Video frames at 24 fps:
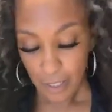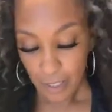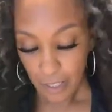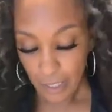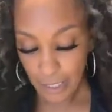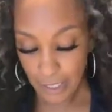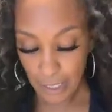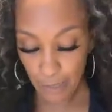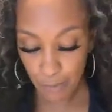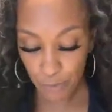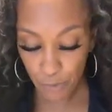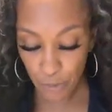
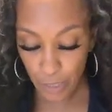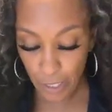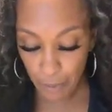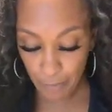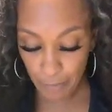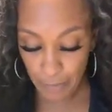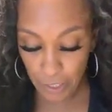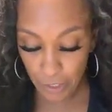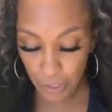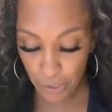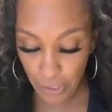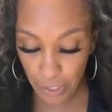because I'm trying
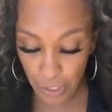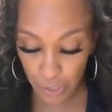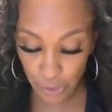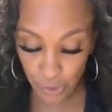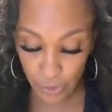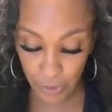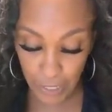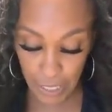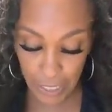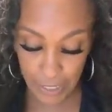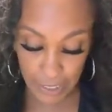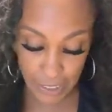to make sure that
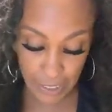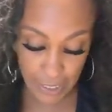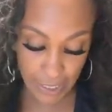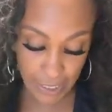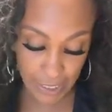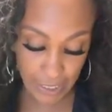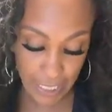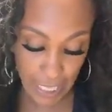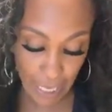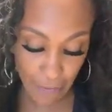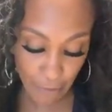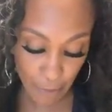you guys at
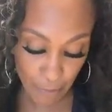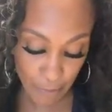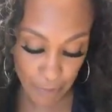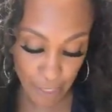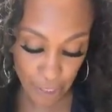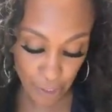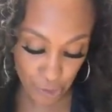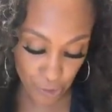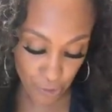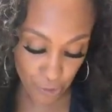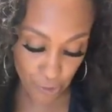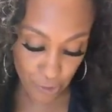least have a
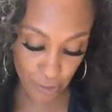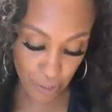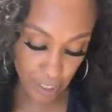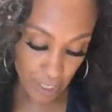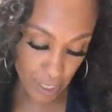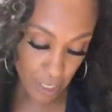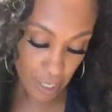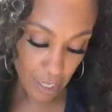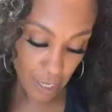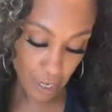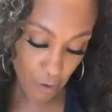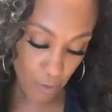measure
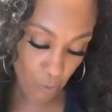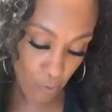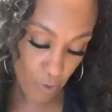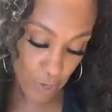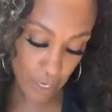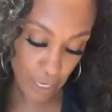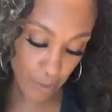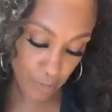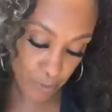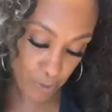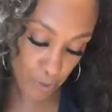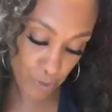of
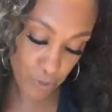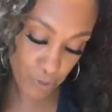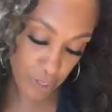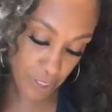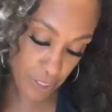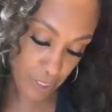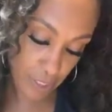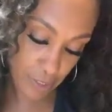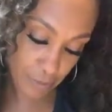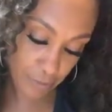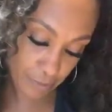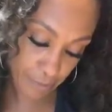what I'm
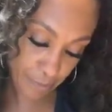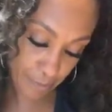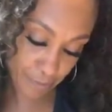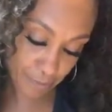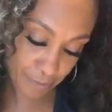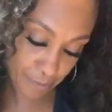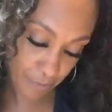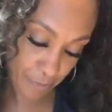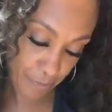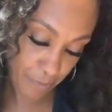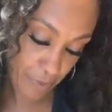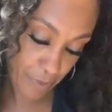using.
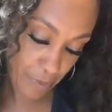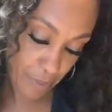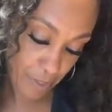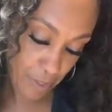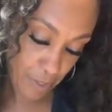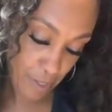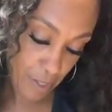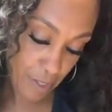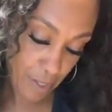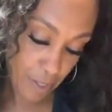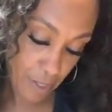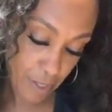
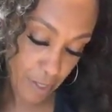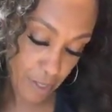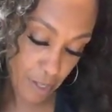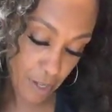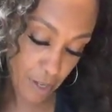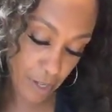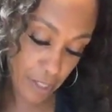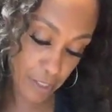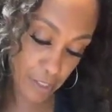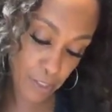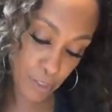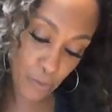
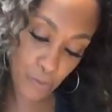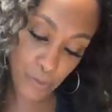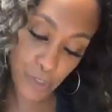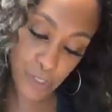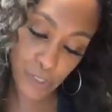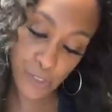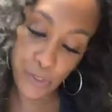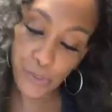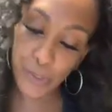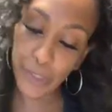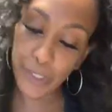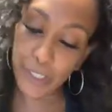All right, so we're
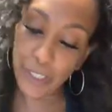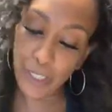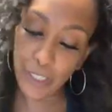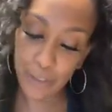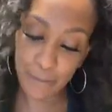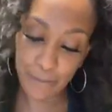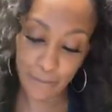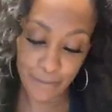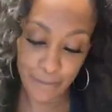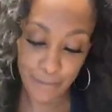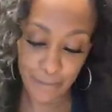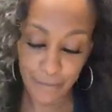gonna do a
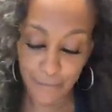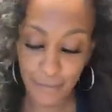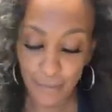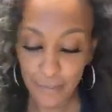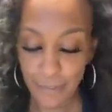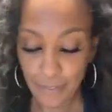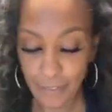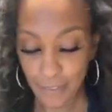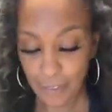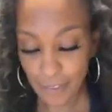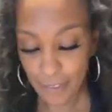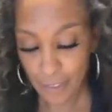cup.
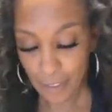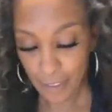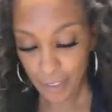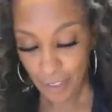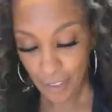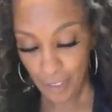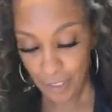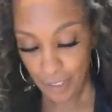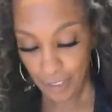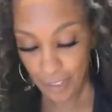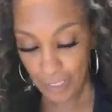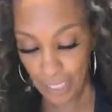
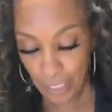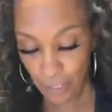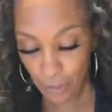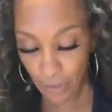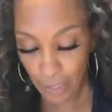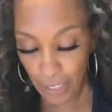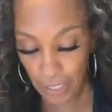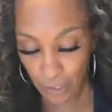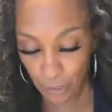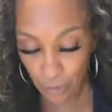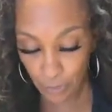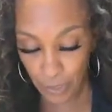I don't
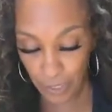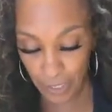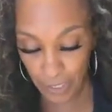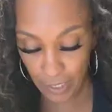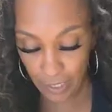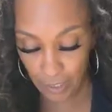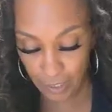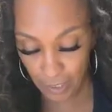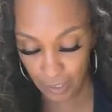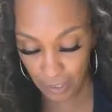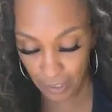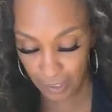like the way
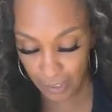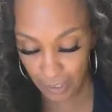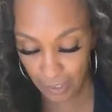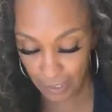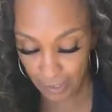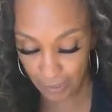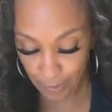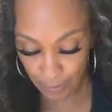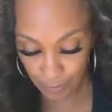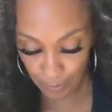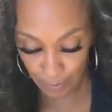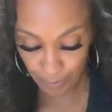it looks.